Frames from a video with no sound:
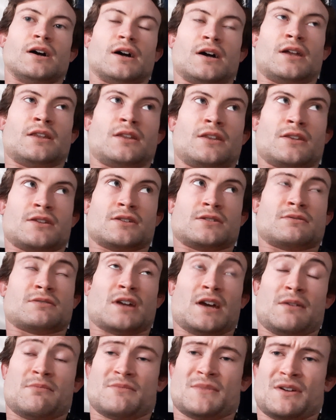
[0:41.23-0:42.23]
And then the
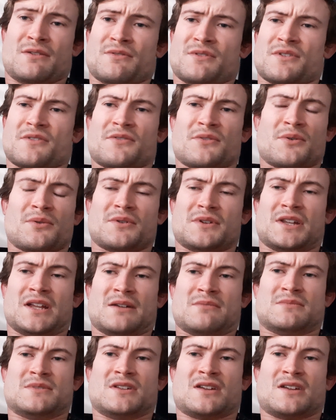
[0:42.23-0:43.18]
same thing with the Ford teams.